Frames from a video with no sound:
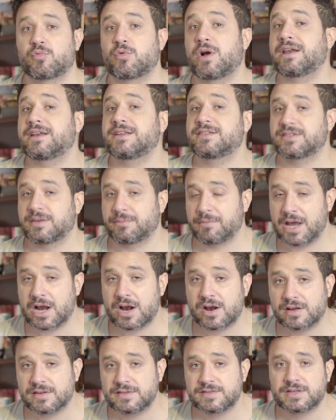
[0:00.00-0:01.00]
running some
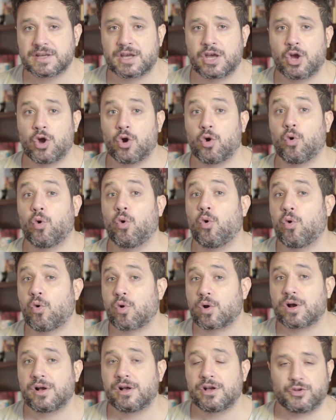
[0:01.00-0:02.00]
errands,
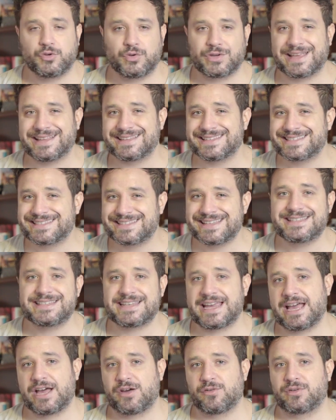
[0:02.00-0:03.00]
or you can sit
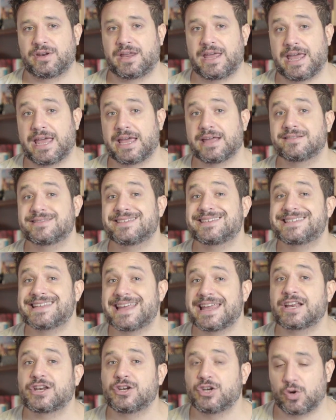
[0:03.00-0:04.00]
down and
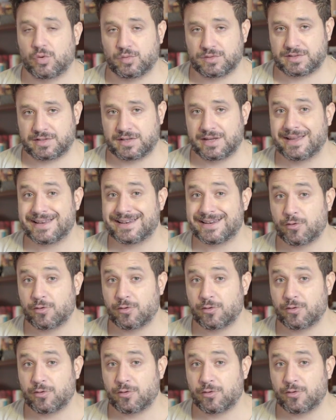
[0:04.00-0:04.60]
take notes.